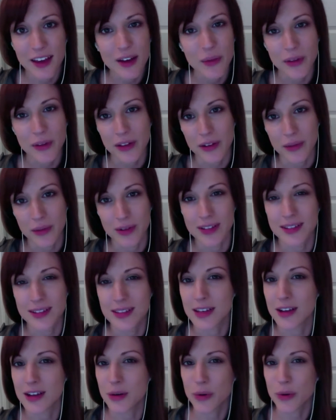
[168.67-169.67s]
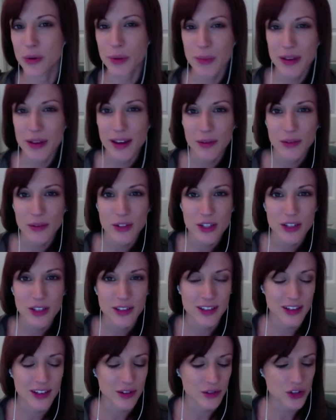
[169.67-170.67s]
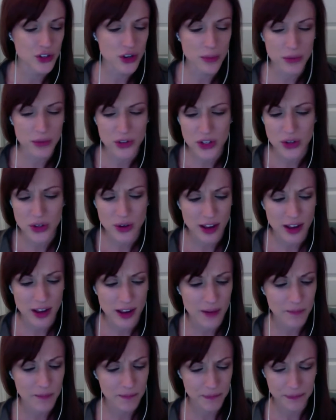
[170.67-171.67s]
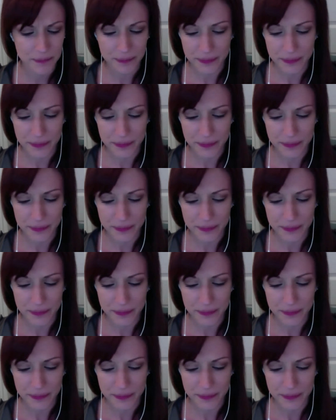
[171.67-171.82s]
mm-hmm. whether it was the equipment I was, you know, troubleshooting,